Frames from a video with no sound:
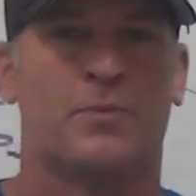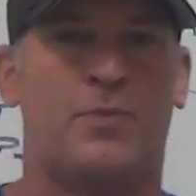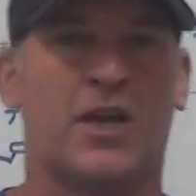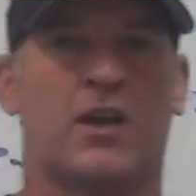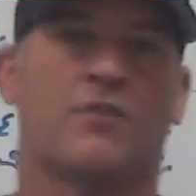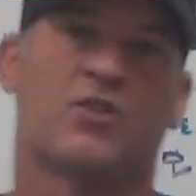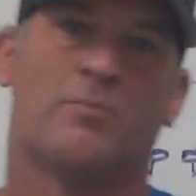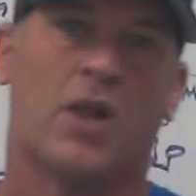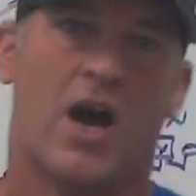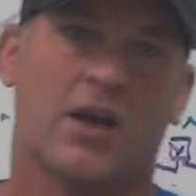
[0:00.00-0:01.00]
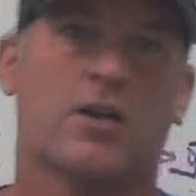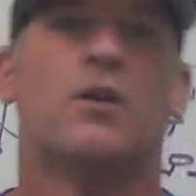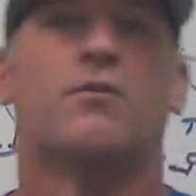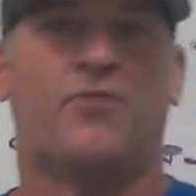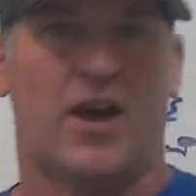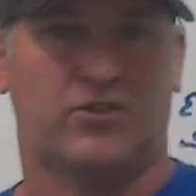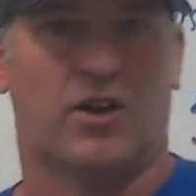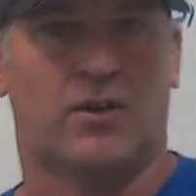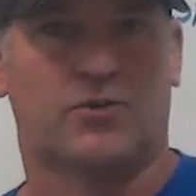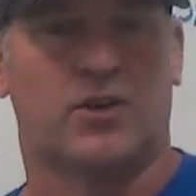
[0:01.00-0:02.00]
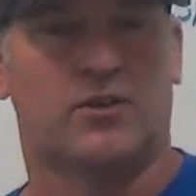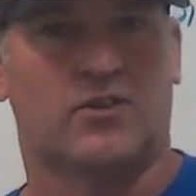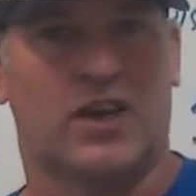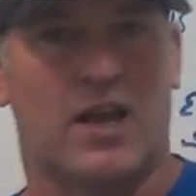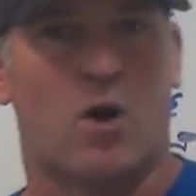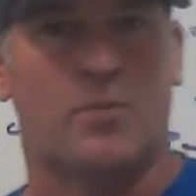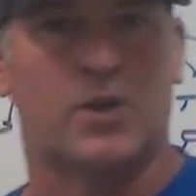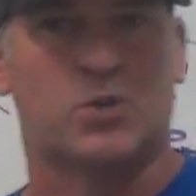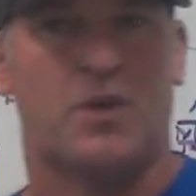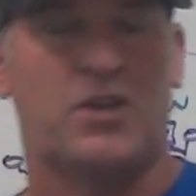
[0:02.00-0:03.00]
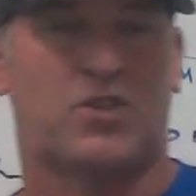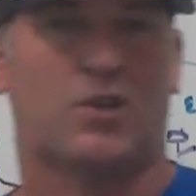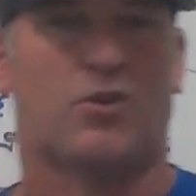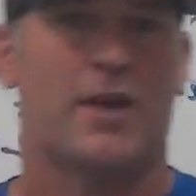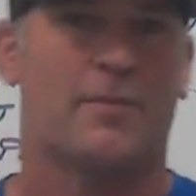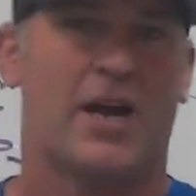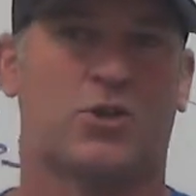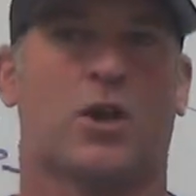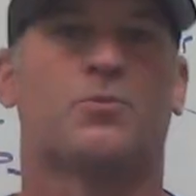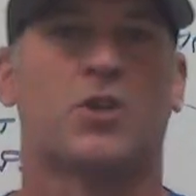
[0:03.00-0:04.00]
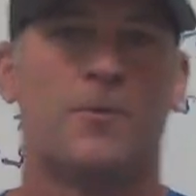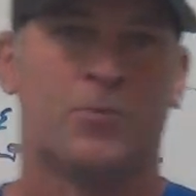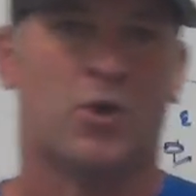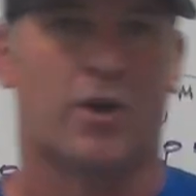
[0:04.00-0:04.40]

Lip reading: big enough to block, fast enough to get open in space and create matchups,